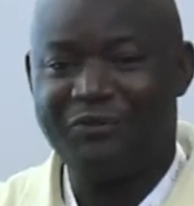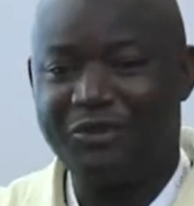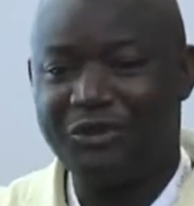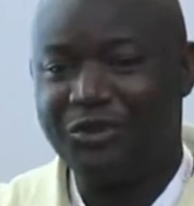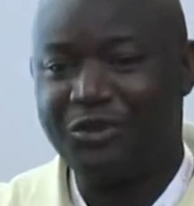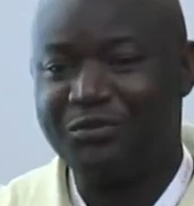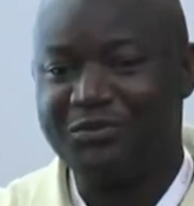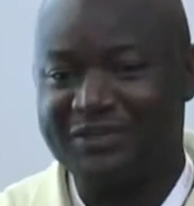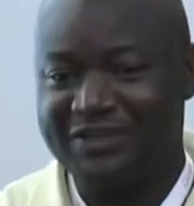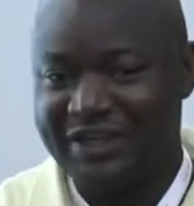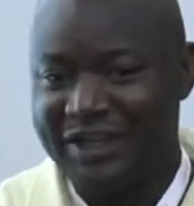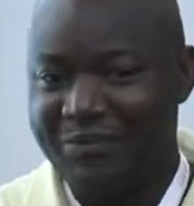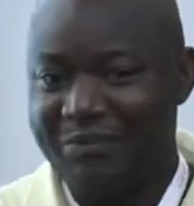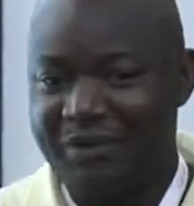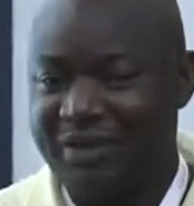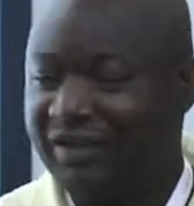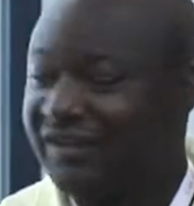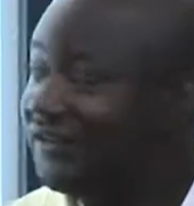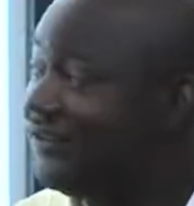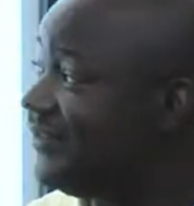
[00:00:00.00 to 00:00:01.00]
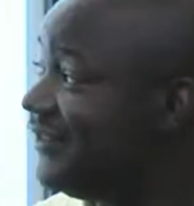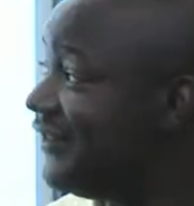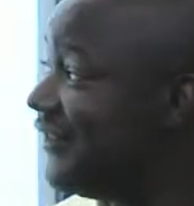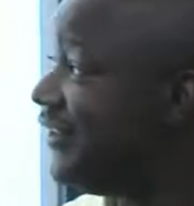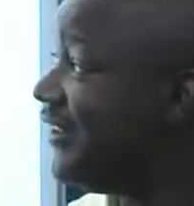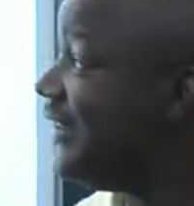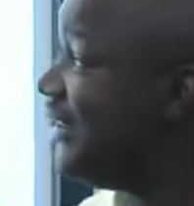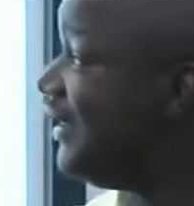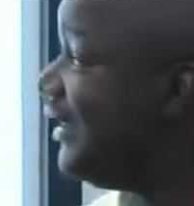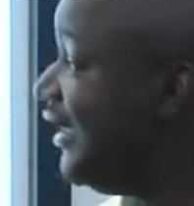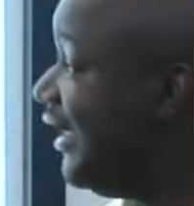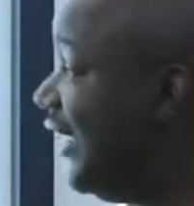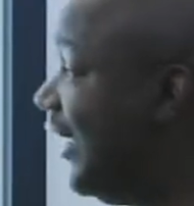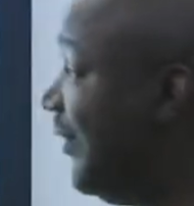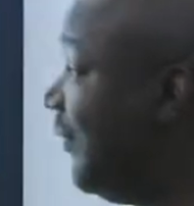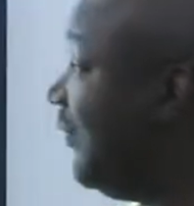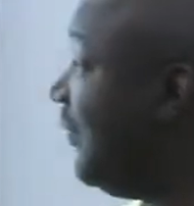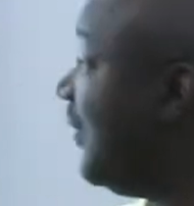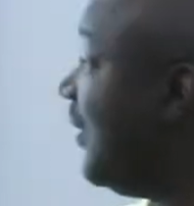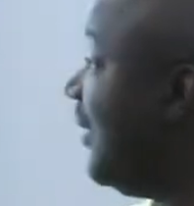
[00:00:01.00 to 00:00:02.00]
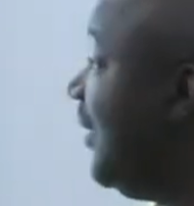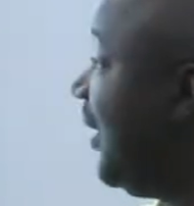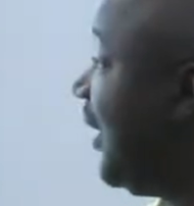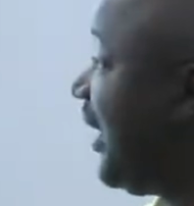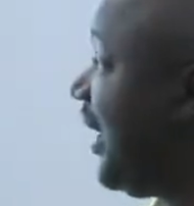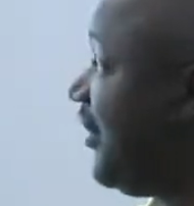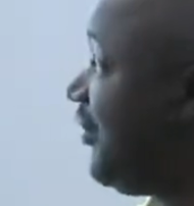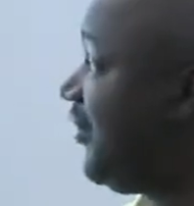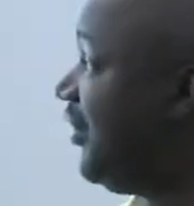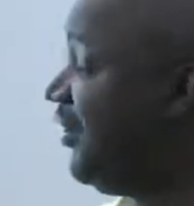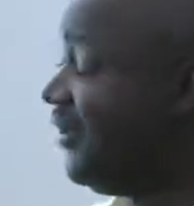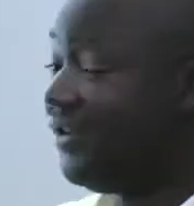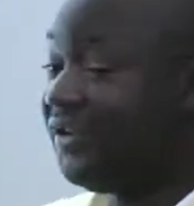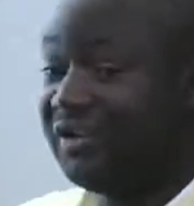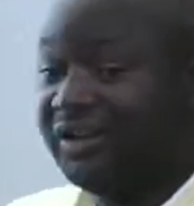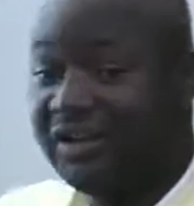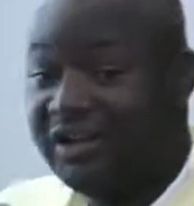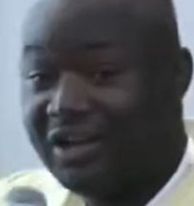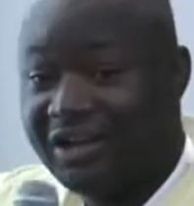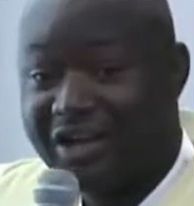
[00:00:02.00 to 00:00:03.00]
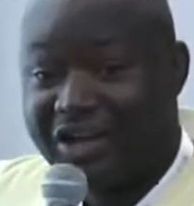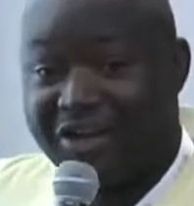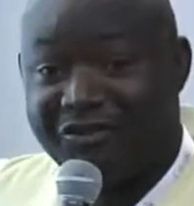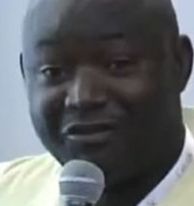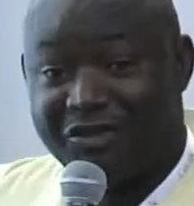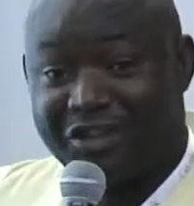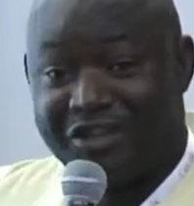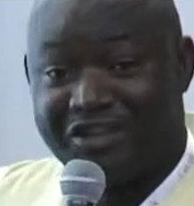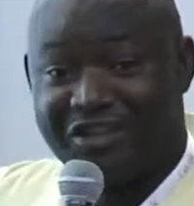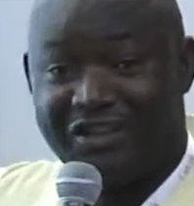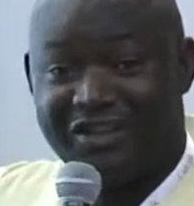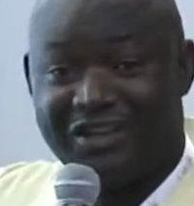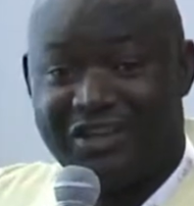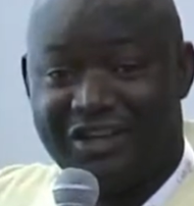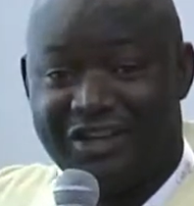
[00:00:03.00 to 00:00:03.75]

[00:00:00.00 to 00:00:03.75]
from Zambia, the country covered in